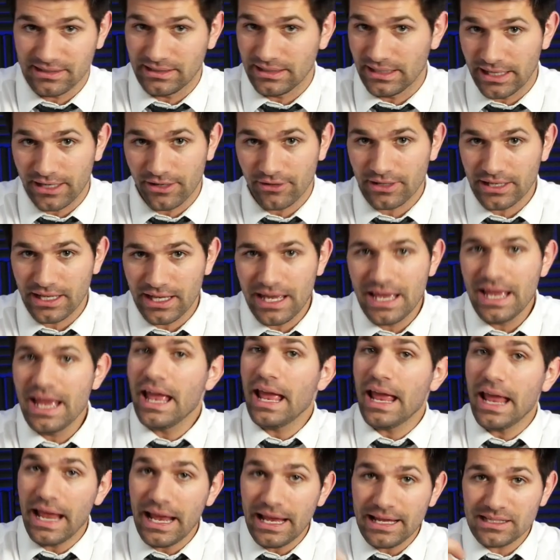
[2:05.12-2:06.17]
in the area,
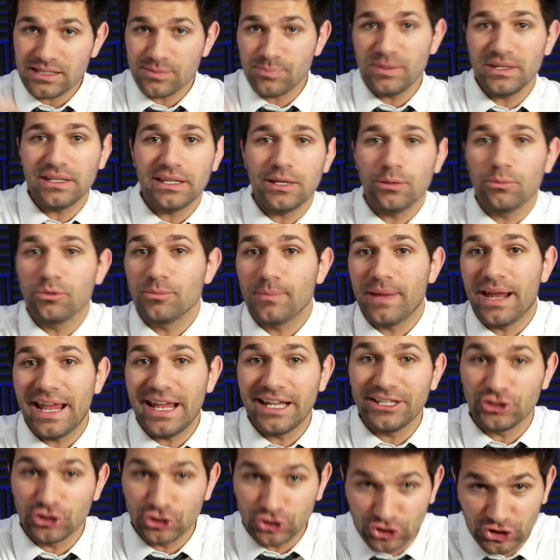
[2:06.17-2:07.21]
and speaking with my
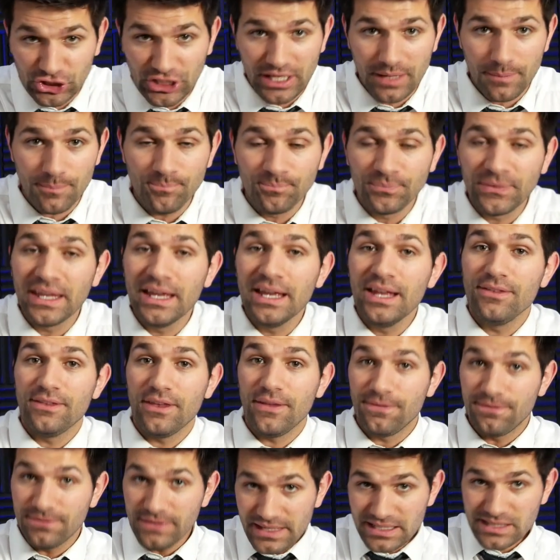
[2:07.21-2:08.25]
agent Jim,
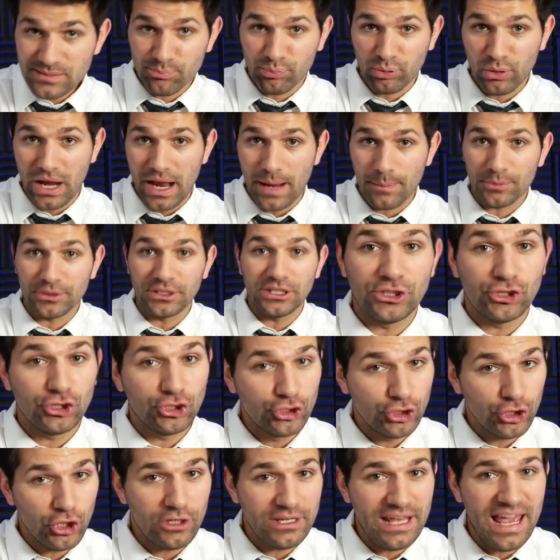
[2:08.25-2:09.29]
that this property
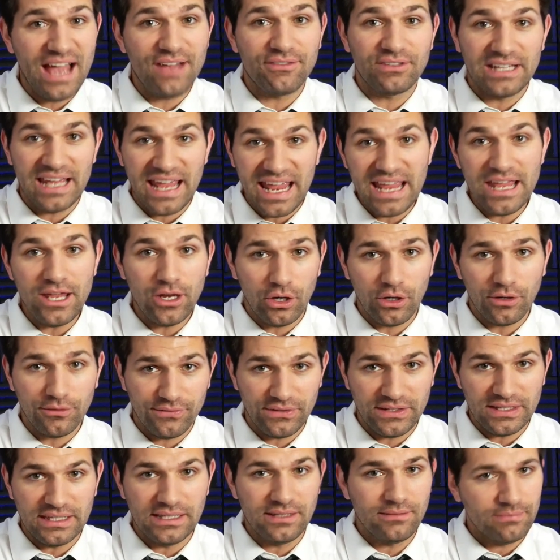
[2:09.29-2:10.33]
should have an
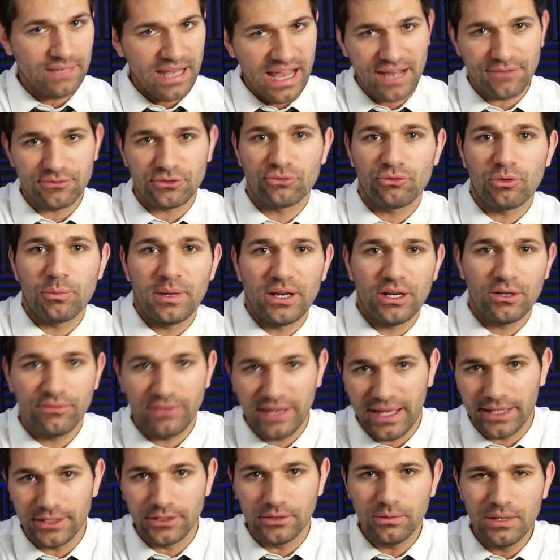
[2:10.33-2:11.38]
ARV, after repair
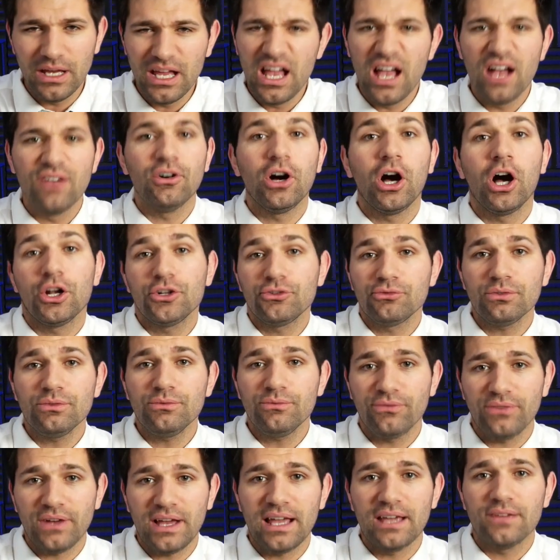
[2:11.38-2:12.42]
value, of
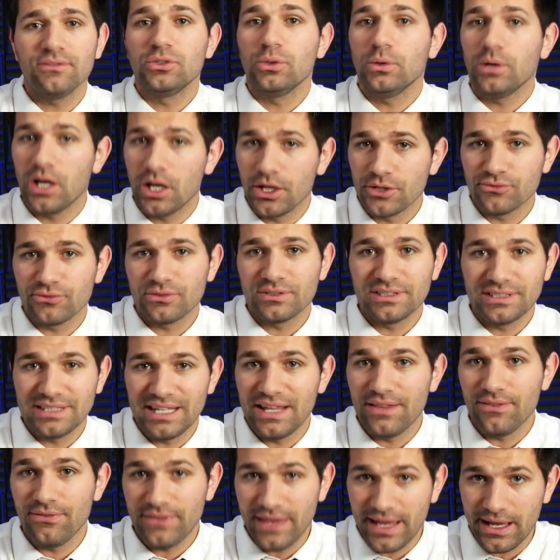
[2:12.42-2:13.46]
$105,000 to
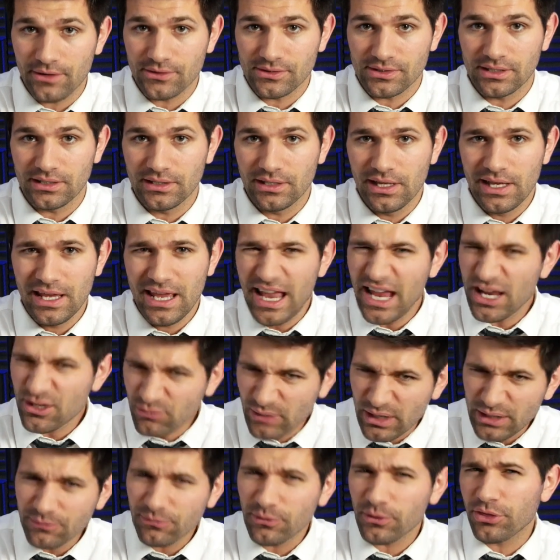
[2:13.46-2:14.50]
$110,000. And
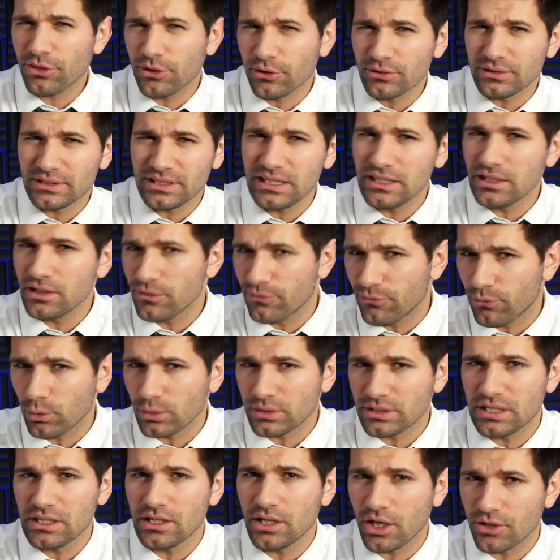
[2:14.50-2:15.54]
rent for $1,300 to
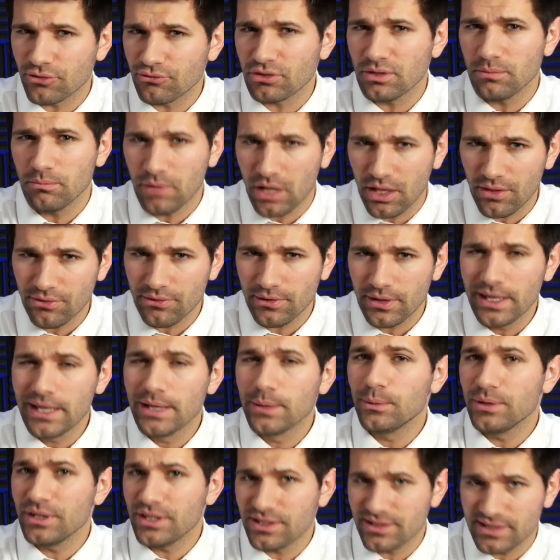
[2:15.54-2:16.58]
$1,400 a month
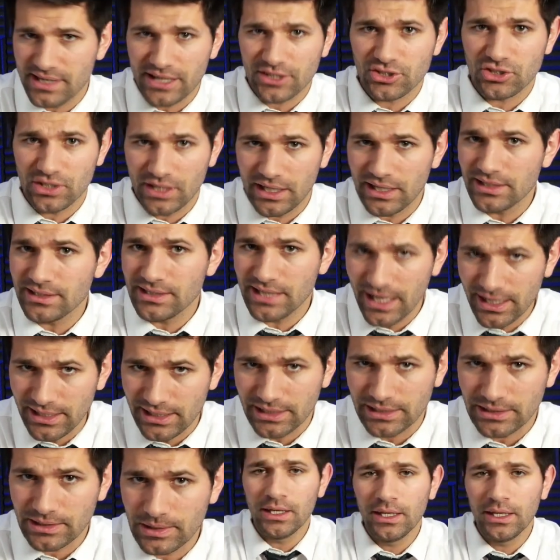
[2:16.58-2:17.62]
with a Section 8 tenant.